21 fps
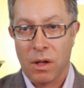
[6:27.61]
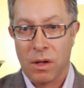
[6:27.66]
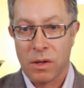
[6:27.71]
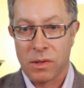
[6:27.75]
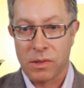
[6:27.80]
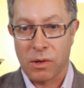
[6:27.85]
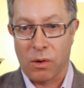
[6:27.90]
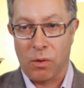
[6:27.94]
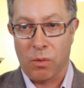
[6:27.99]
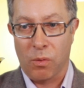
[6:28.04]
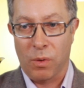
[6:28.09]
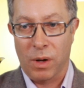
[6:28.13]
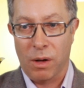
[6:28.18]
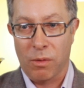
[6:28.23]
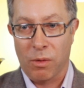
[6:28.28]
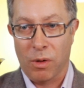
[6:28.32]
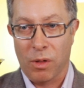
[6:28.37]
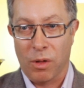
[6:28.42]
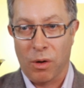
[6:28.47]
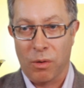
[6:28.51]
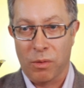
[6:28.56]
So we
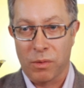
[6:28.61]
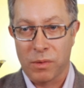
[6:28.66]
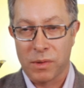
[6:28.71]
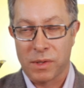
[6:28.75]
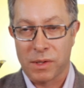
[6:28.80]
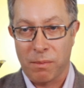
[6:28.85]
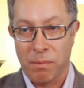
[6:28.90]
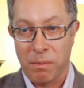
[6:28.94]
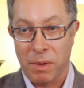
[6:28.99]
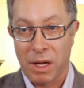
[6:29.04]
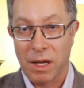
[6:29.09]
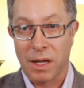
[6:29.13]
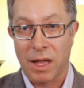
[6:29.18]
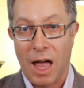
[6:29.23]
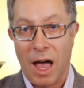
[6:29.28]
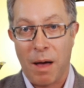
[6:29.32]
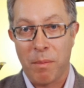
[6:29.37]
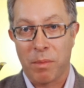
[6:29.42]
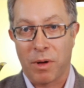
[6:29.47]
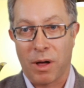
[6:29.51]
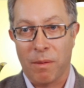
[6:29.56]
will own some big
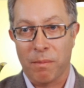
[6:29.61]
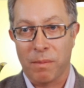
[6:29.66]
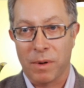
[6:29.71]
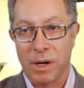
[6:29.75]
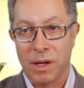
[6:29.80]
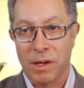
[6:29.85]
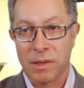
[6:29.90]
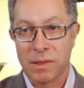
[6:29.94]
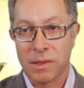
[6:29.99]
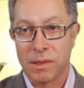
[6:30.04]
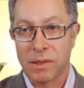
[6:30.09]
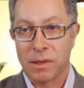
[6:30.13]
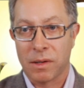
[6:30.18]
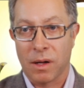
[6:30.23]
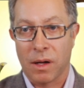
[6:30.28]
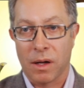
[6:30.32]
cap companies.